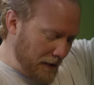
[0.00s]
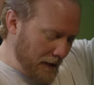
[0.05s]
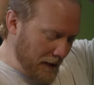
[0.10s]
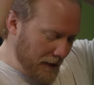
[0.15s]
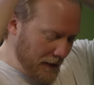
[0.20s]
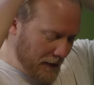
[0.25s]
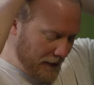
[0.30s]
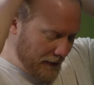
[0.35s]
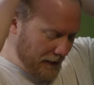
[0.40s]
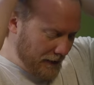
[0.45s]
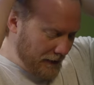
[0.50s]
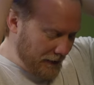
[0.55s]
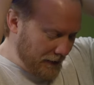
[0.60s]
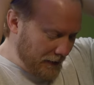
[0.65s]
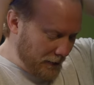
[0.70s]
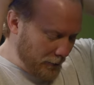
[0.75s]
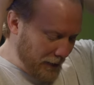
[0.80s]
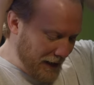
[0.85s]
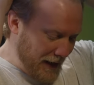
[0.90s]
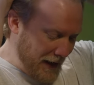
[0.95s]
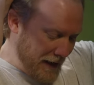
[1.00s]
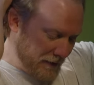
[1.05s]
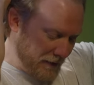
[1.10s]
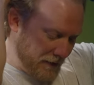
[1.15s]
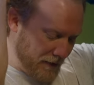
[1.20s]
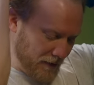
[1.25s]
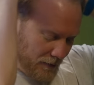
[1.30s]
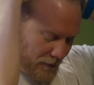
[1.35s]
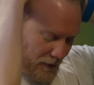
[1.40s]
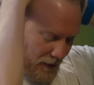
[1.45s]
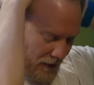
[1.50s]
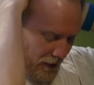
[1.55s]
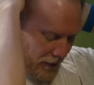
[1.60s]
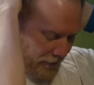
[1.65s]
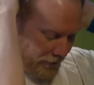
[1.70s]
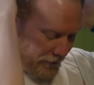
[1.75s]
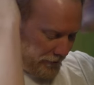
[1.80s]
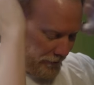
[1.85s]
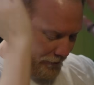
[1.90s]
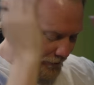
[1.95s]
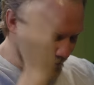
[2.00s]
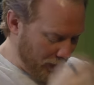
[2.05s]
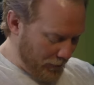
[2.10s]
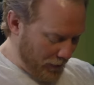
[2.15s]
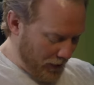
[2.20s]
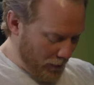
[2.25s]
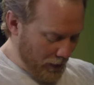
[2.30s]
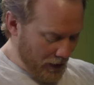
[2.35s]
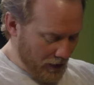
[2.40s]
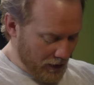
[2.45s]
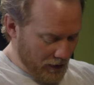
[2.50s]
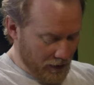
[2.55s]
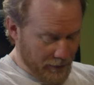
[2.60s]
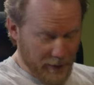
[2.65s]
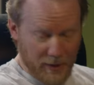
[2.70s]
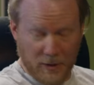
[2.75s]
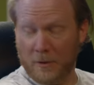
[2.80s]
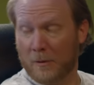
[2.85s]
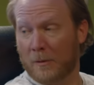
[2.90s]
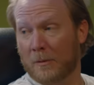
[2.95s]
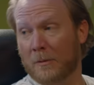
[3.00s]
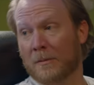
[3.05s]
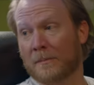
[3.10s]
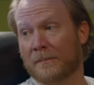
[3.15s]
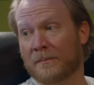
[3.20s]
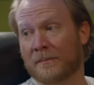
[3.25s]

uh, going to react to some stuff, and by we, I mean you.